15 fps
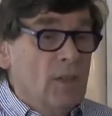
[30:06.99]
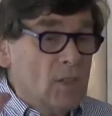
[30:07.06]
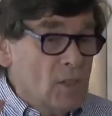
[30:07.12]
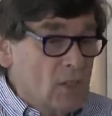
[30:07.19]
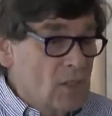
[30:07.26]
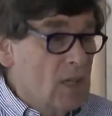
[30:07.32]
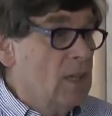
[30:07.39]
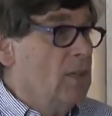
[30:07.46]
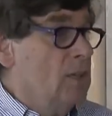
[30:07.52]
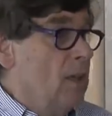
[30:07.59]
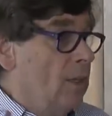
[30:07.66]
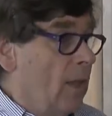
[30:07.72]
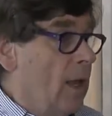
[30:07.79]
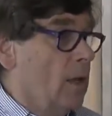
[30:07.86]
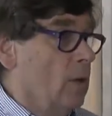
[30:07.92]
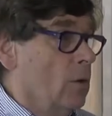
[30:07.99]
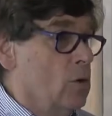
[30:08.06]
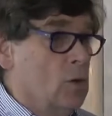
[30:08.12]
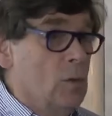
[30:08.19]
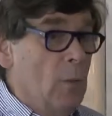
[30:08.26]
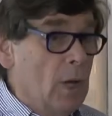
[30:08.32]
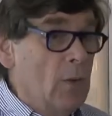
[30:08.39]
stick to that
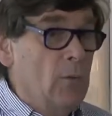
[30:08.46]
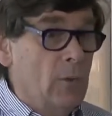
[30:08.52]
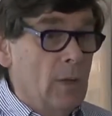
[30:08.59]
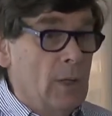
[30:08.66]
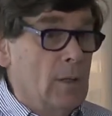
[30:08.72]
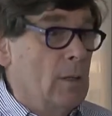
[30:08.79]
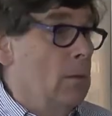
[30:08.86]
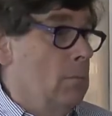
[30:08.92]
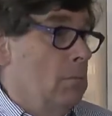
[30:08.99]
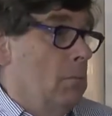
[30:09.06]
because you may find,